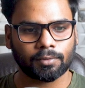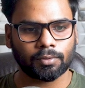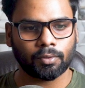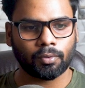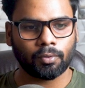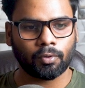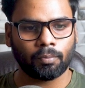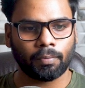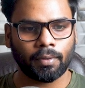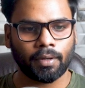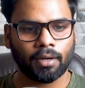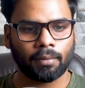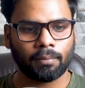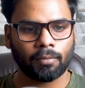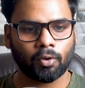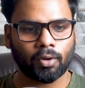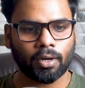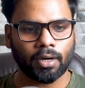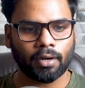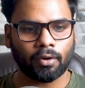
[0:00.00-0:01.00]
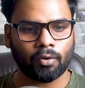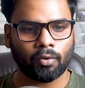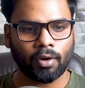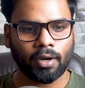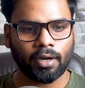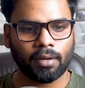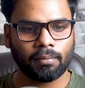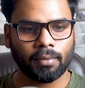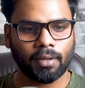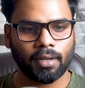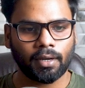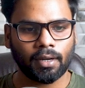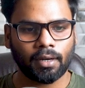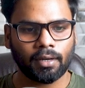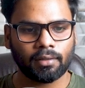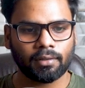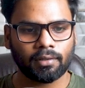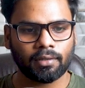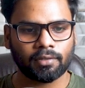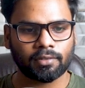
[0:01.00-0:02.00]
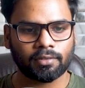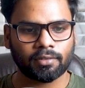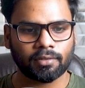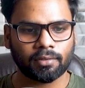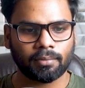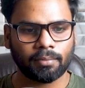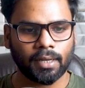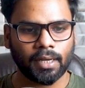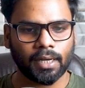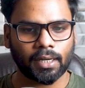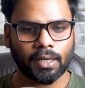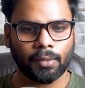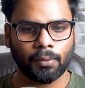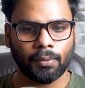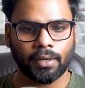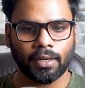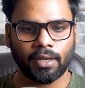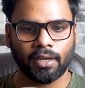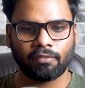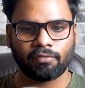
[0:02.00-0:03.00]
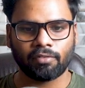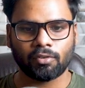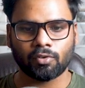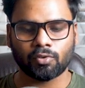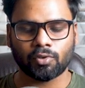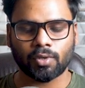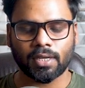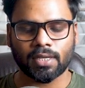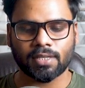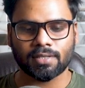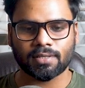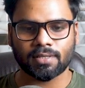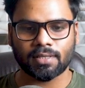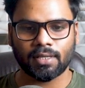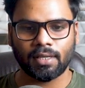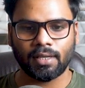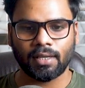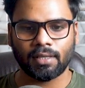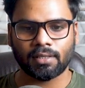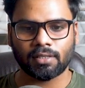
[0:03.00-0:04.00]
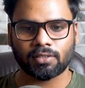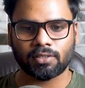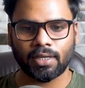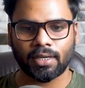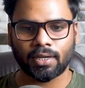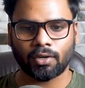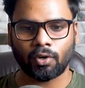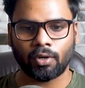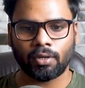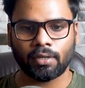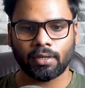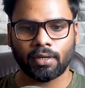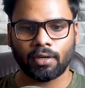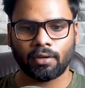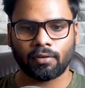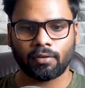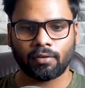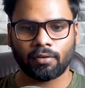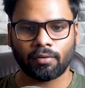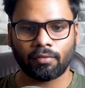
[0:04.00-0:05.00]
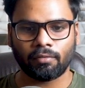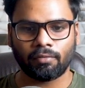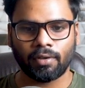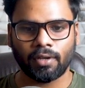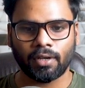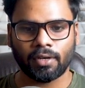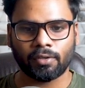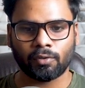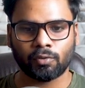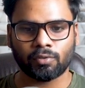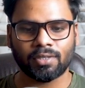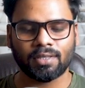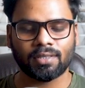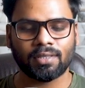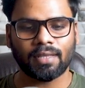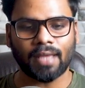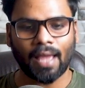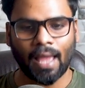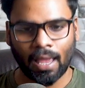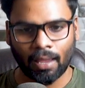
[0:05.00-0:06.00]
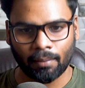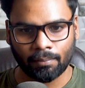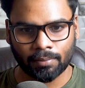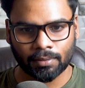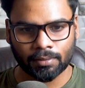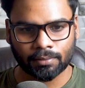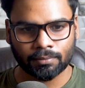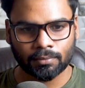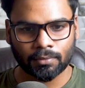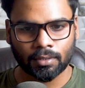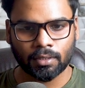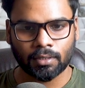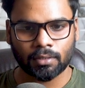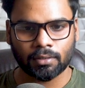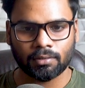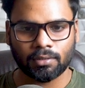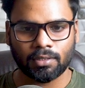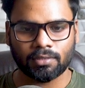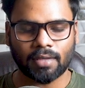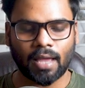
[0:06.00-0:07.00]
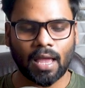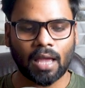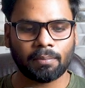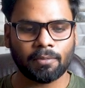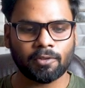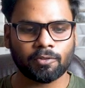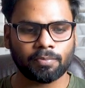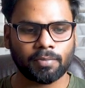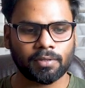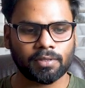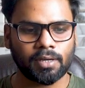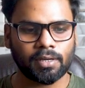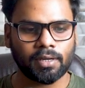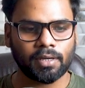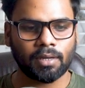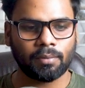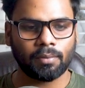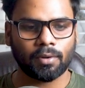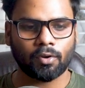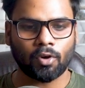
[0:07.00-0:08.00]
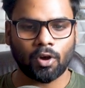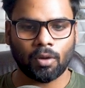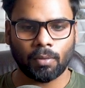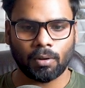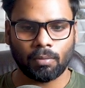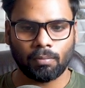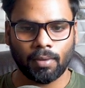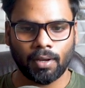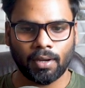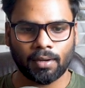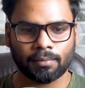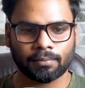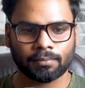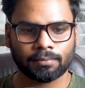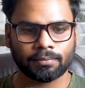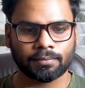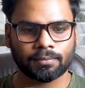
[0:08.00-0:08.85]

So open up your Android main, and in this main activity, if you can see in the set content, we are using the app. This app is present in our common main.